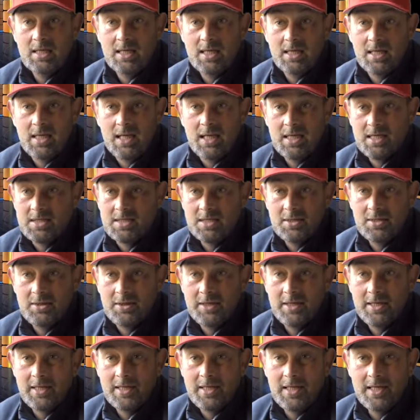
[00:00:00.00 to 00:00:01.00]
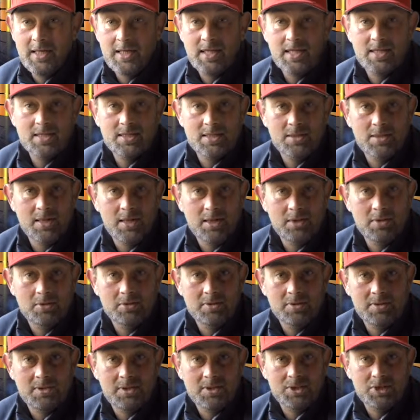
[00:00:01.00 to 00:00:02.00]
I'd like to think it is, and then
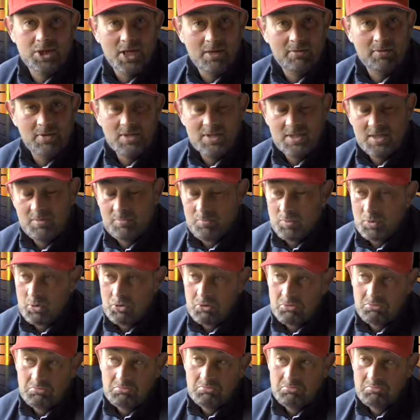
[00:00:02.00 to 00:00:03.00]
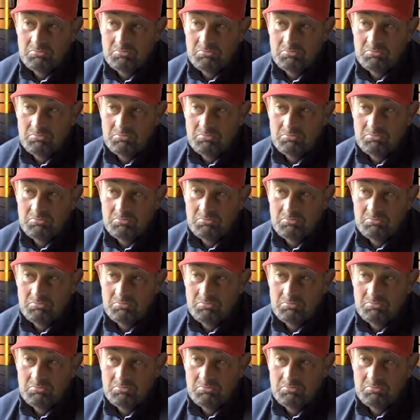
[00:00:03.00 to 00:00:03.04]
going to charity, but